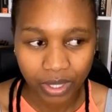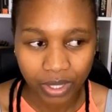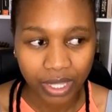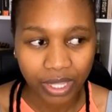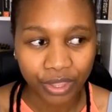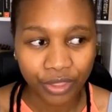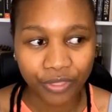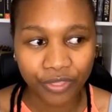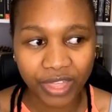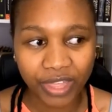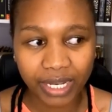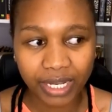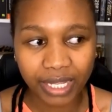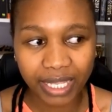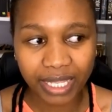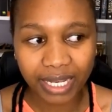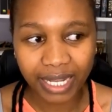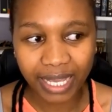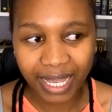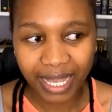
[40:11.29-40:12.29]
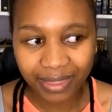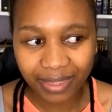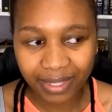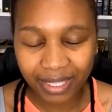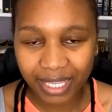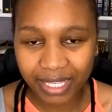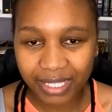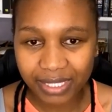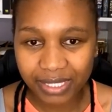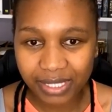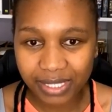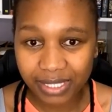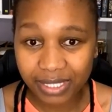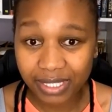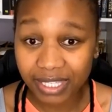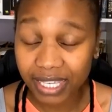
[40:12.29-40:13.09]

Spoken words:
Then in other cases, yes,